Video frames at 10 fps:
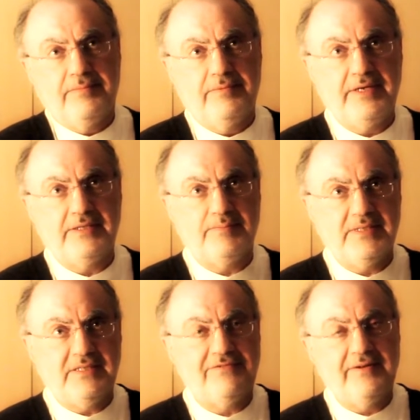read
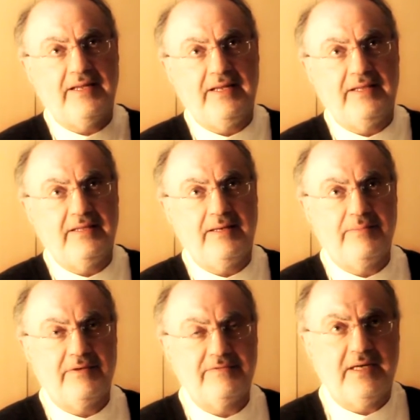specifically the
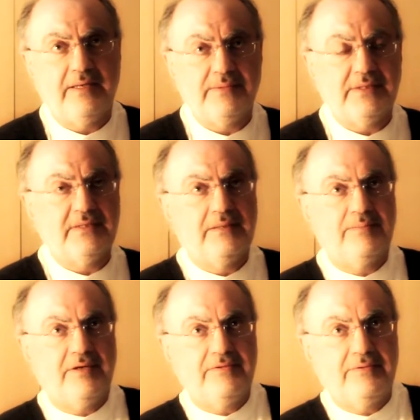number of times the
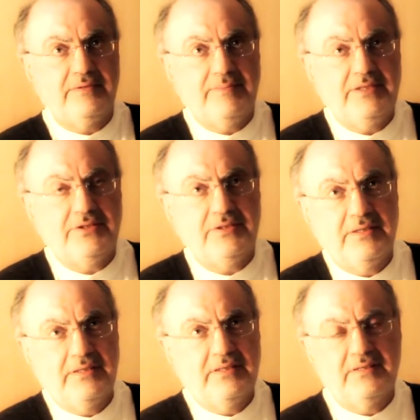Prophet was
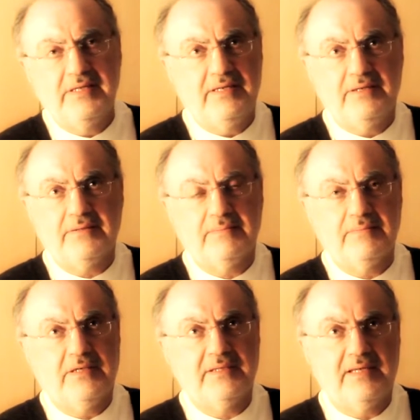mentioned, it is really
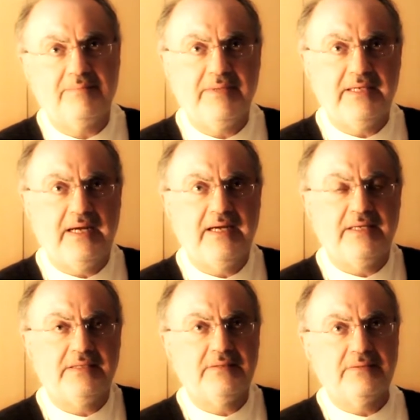not that many
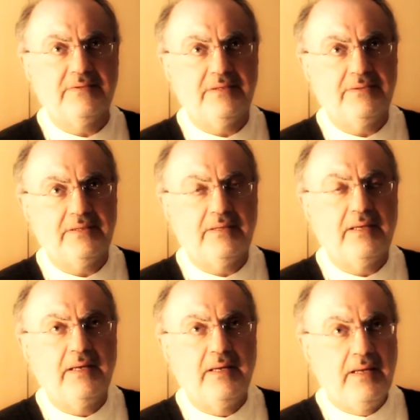ayahs where the word
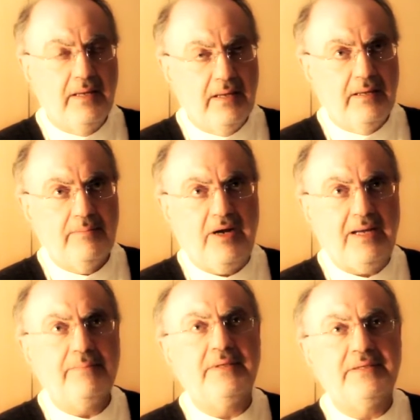
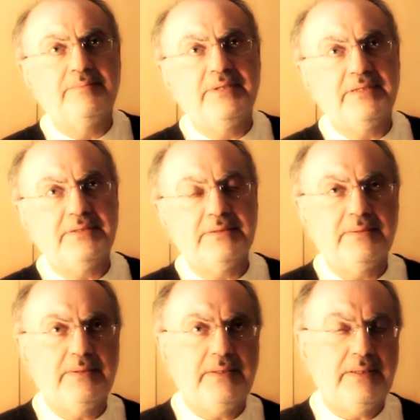Muhammad appears.
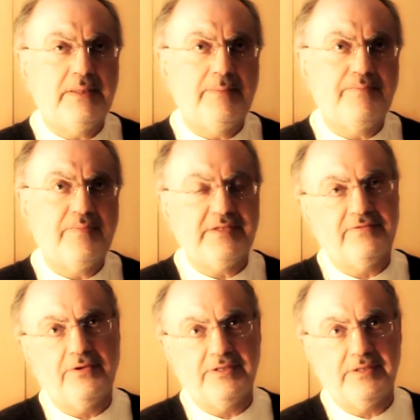There's
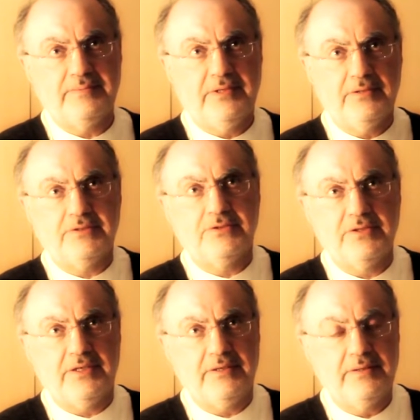of course a whole
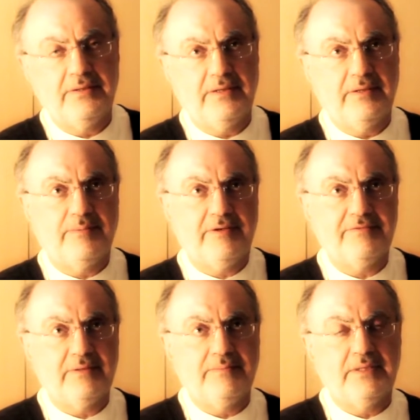surah on the
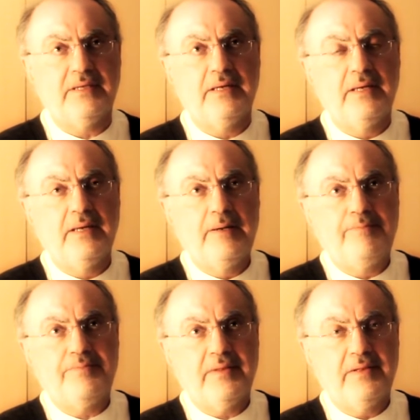Prophet, but
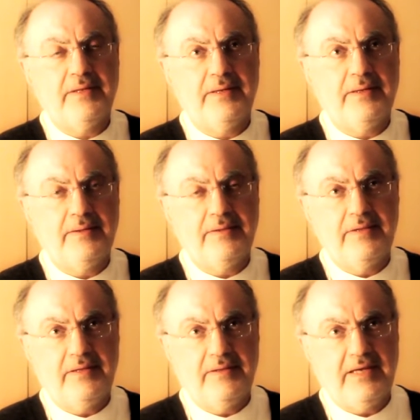
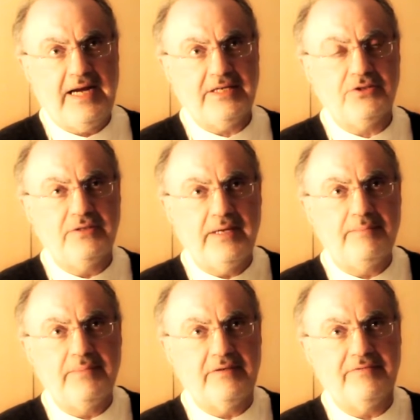the actual
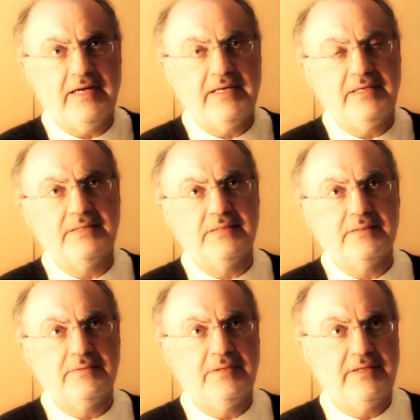number of
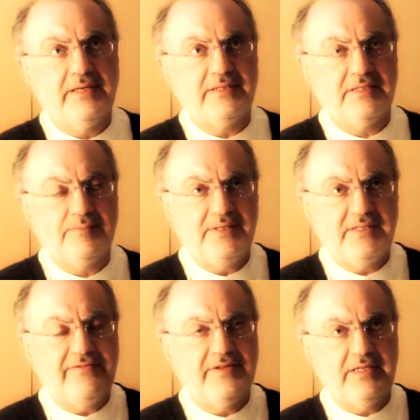ayahs where there's a
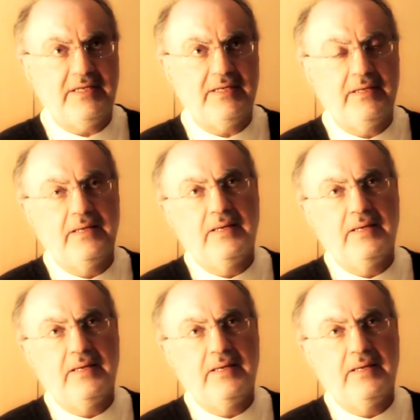specificity